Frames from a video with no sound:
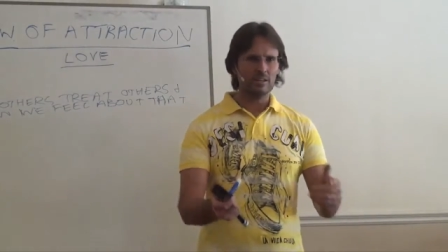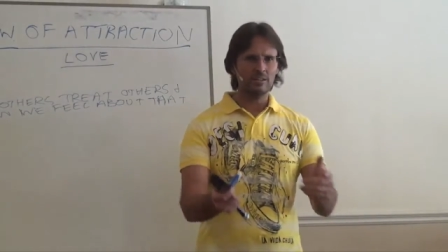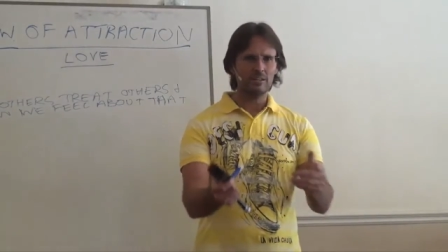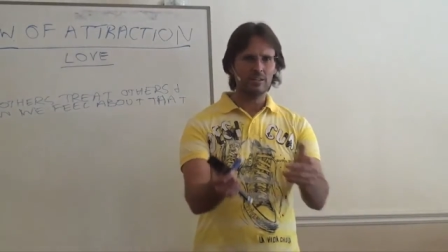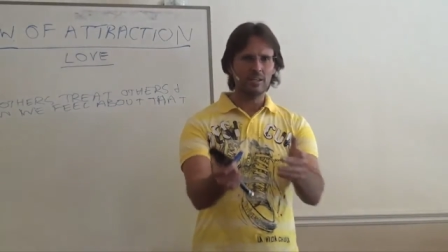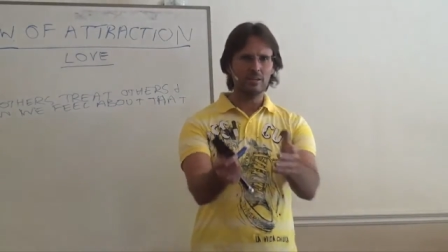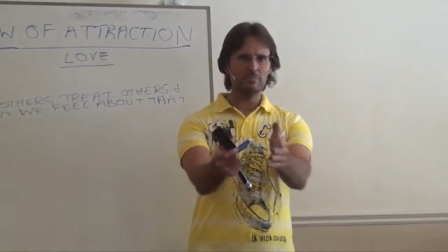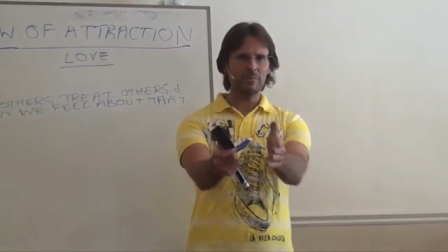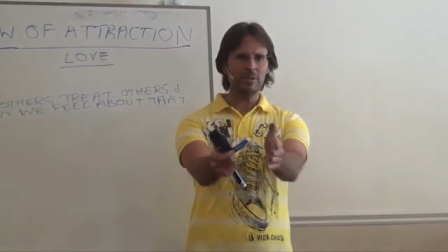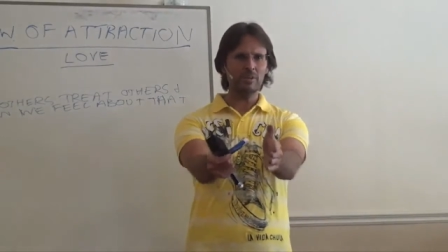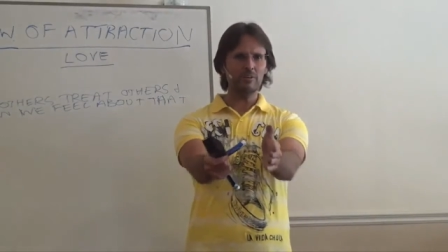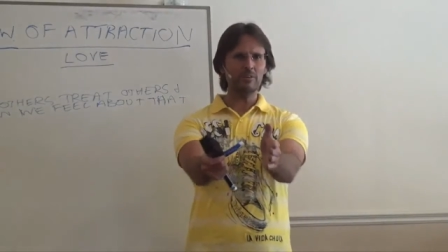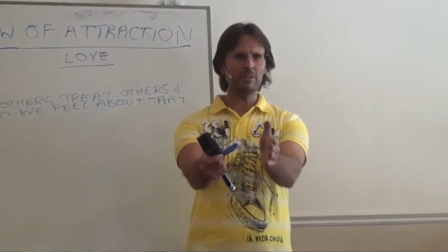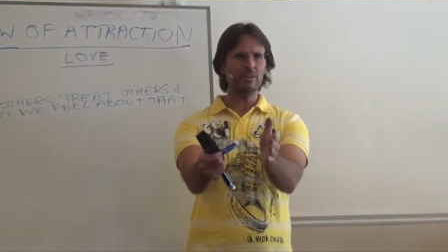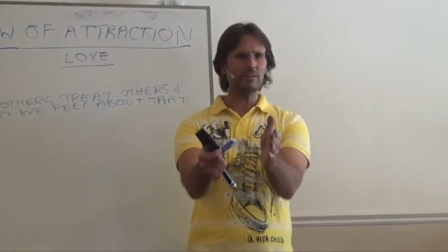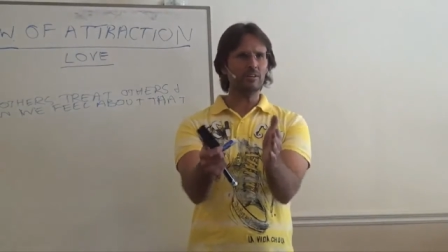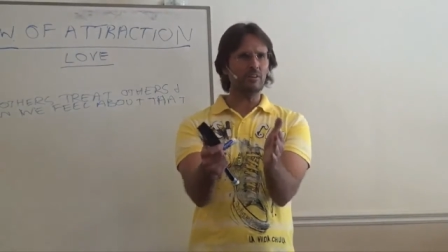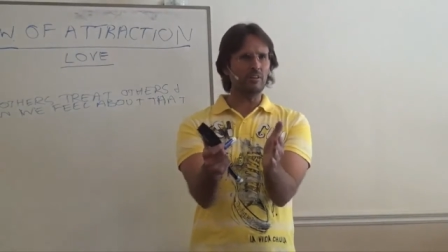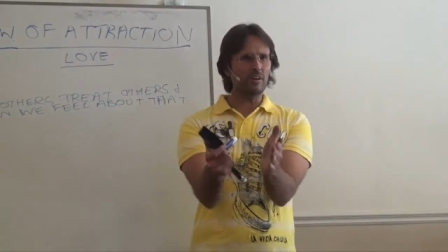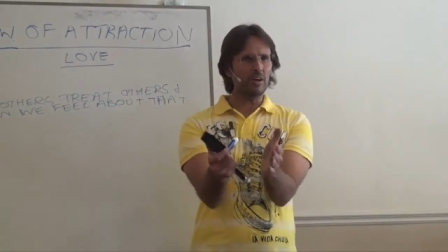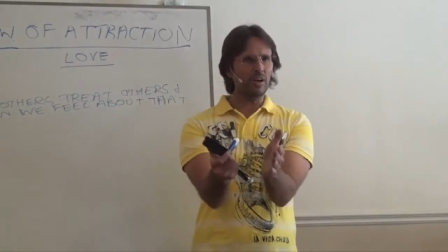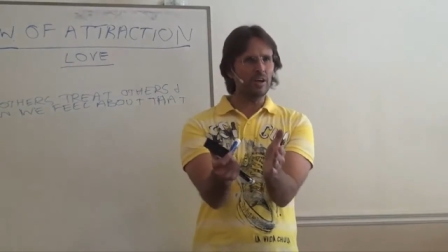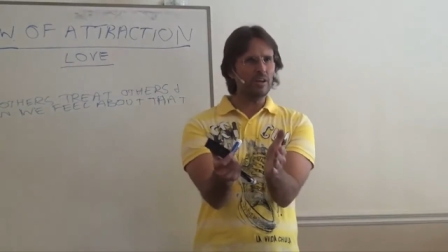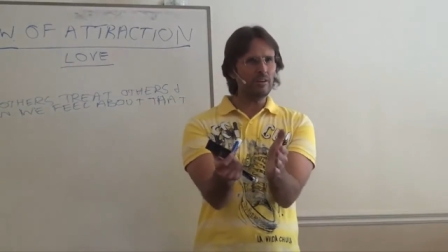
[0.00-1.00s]
Now, Mary and
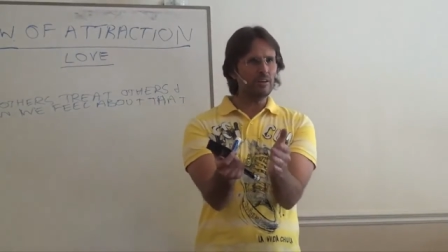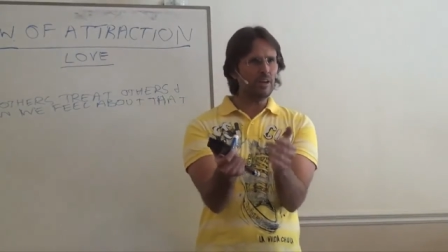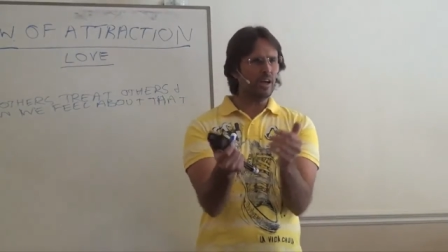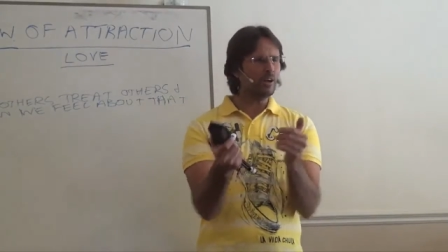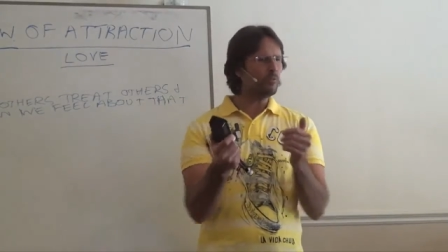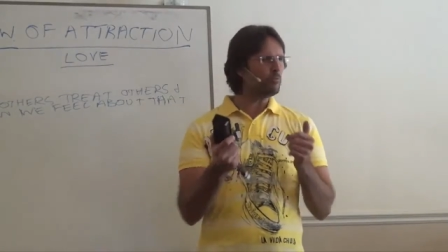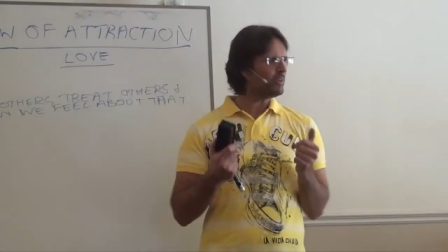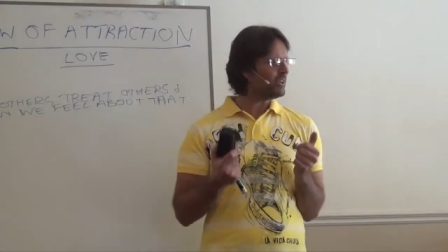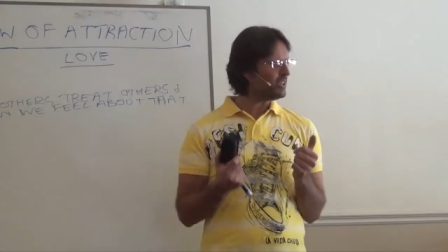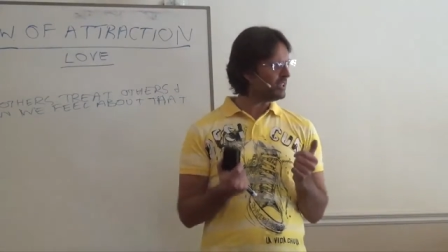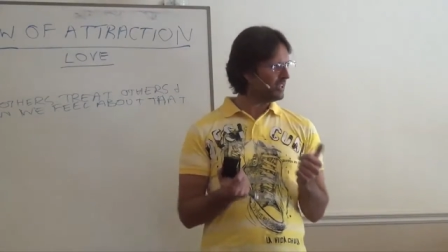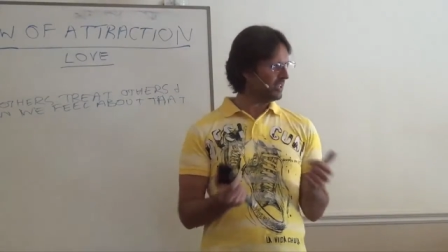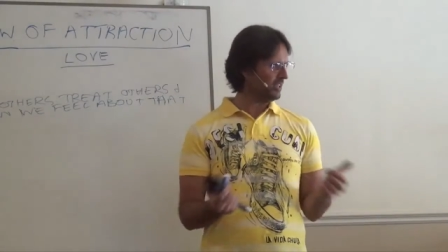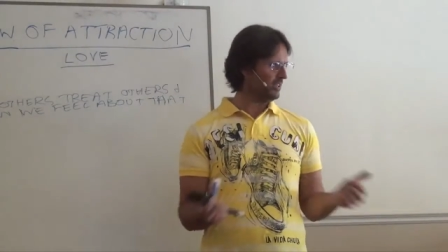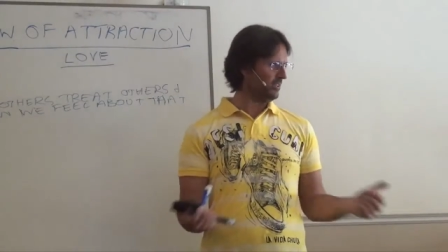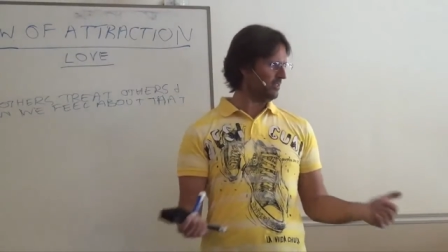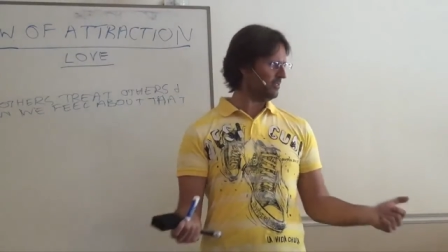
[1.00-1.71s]
I are reading